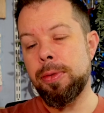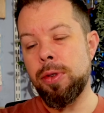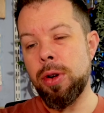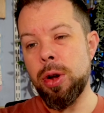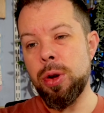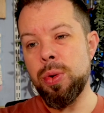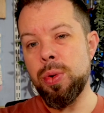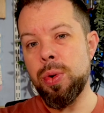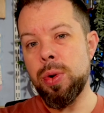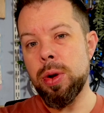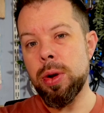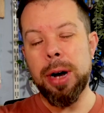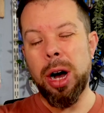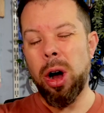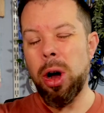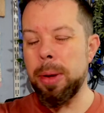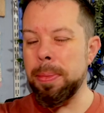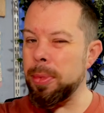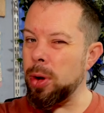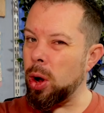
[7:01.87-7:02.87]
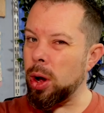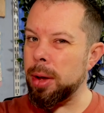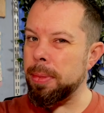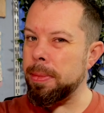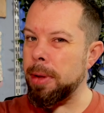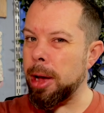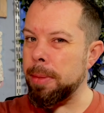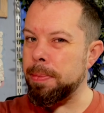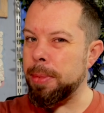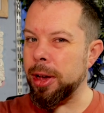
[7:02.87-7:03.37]
Pro, but I'm not
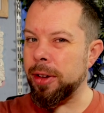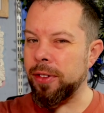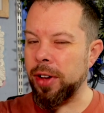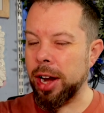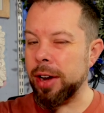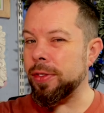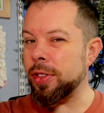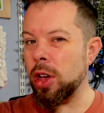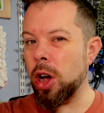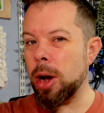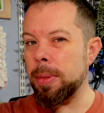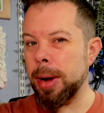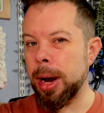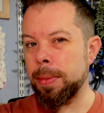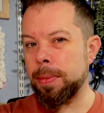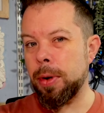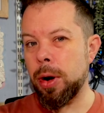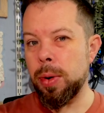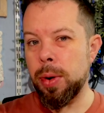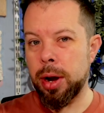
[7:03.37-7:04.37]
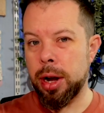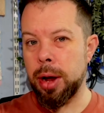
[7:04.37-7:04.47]
a, a big fan of the iMac Pro.